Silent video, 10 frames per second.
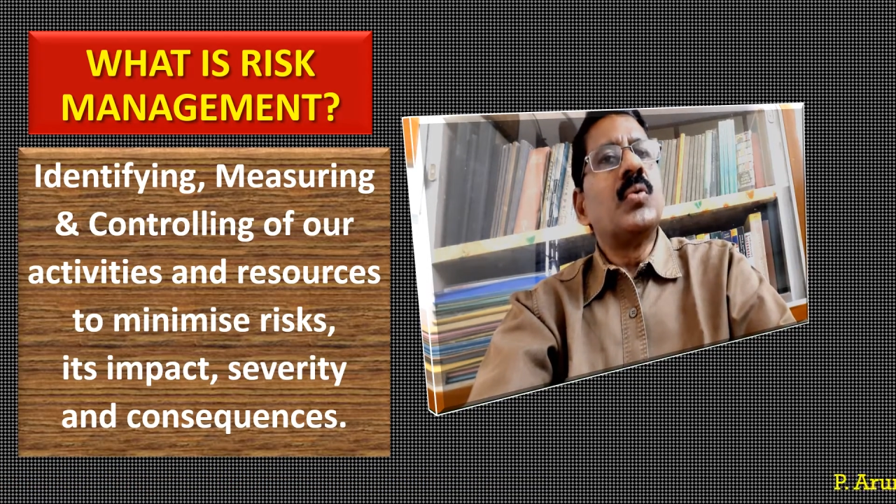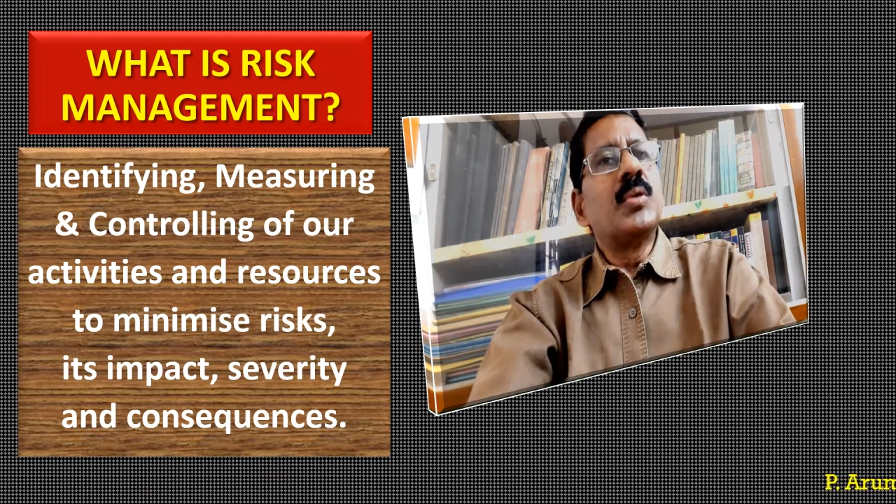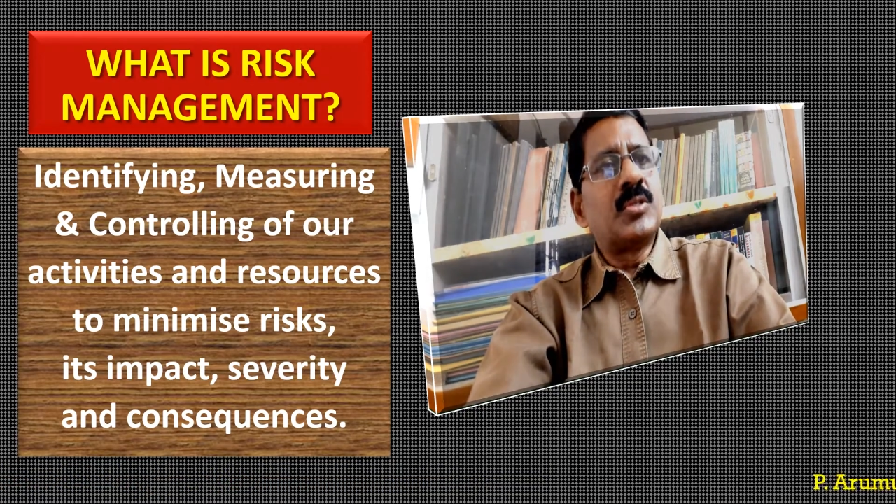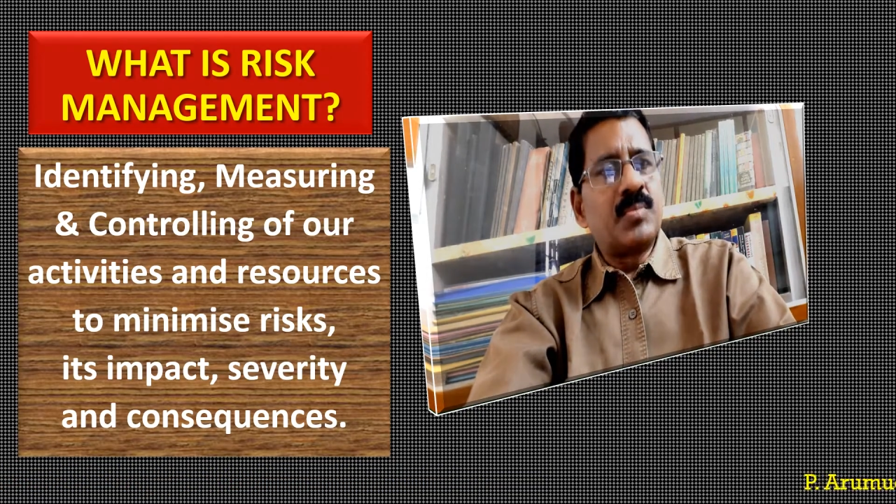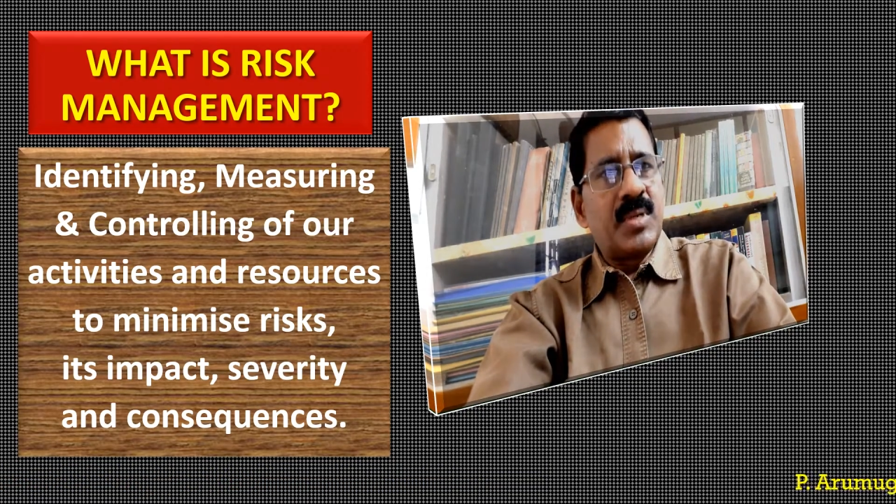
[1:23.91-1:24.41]

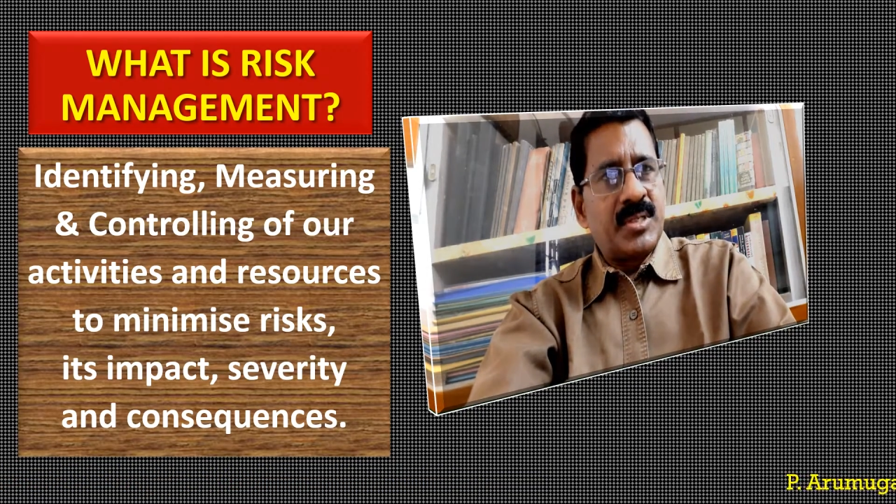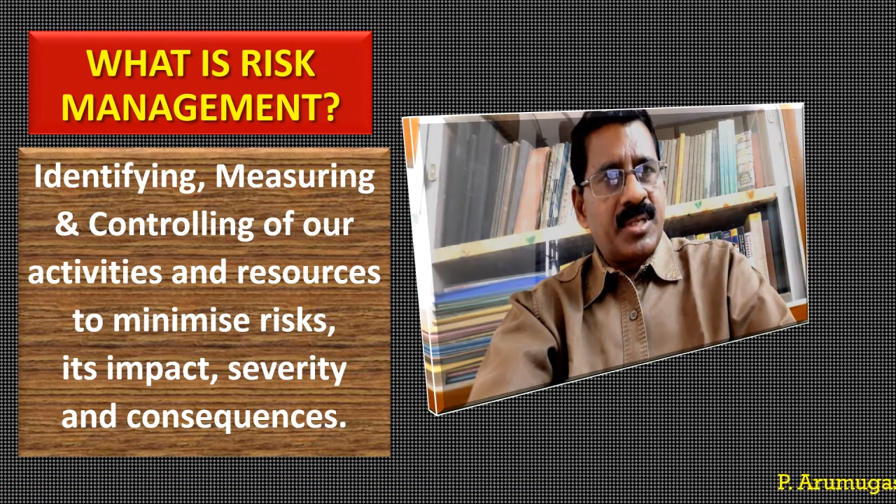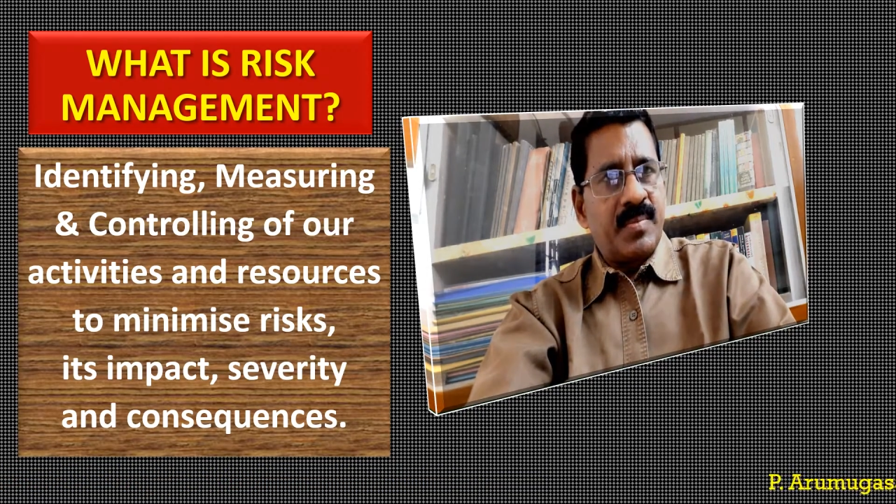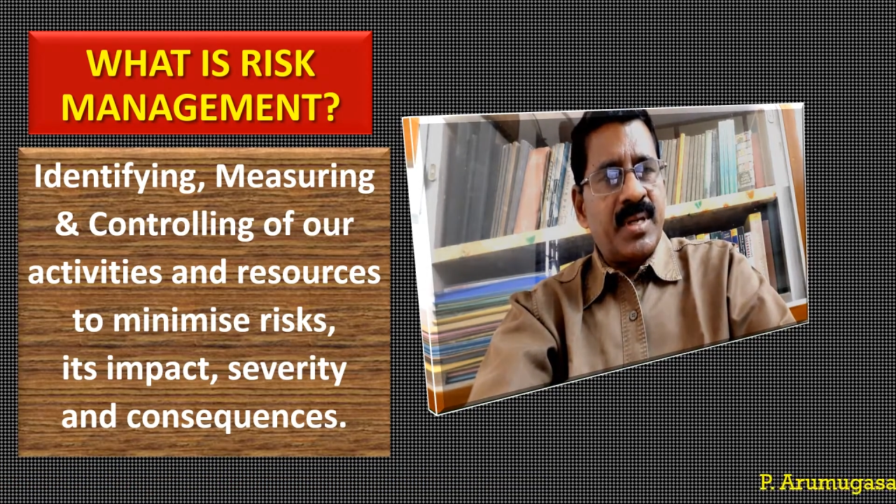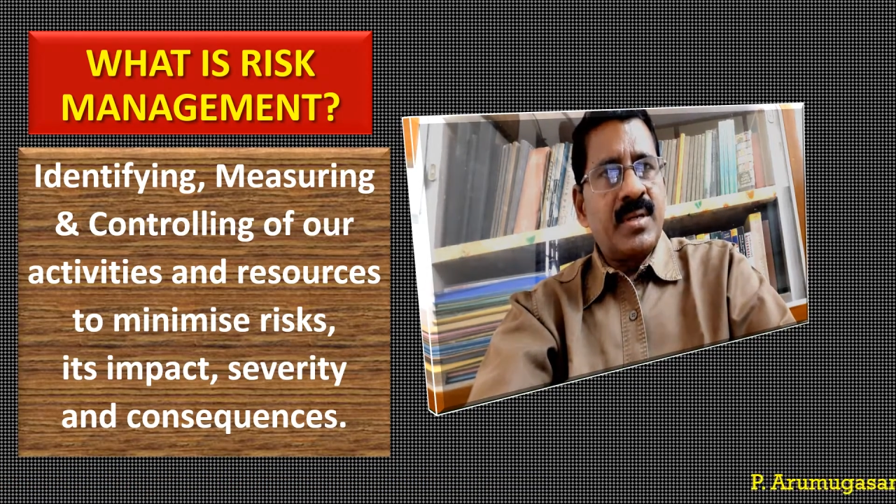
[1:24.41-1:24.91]
Risk
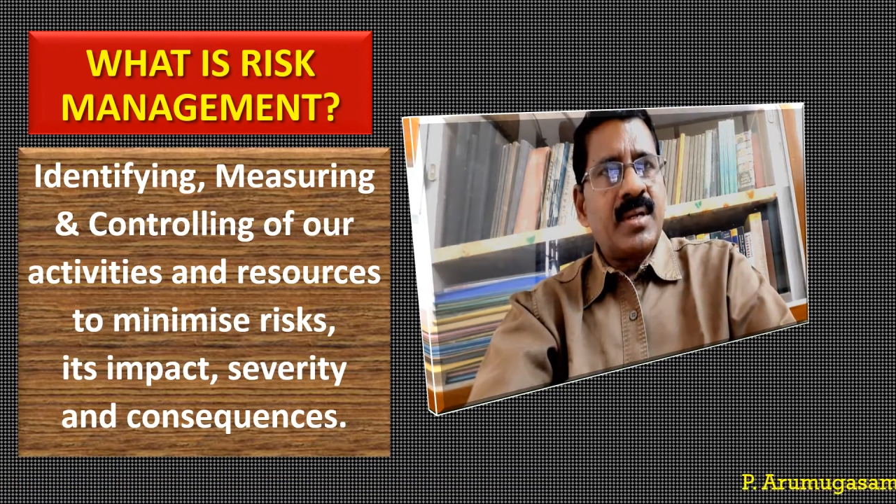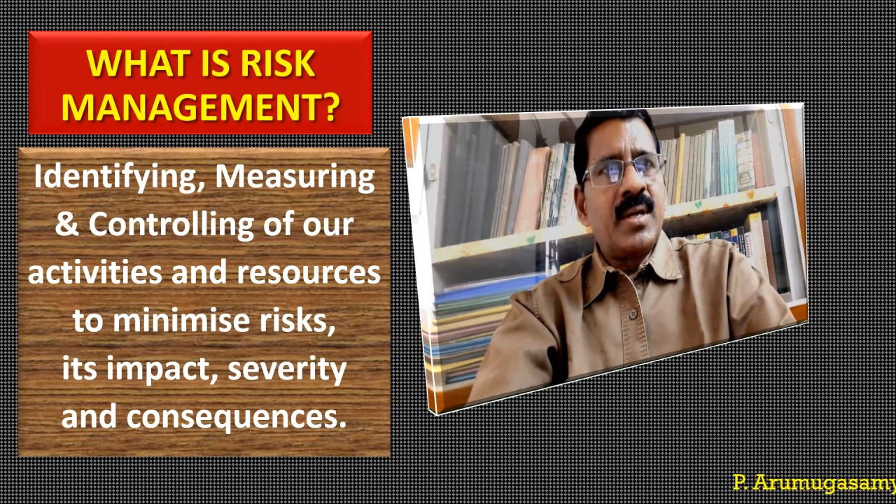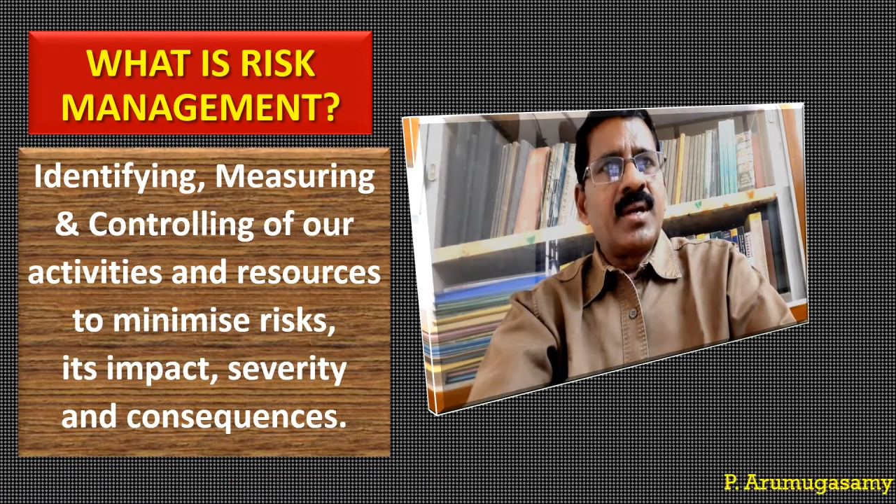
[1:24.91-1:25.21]
measurement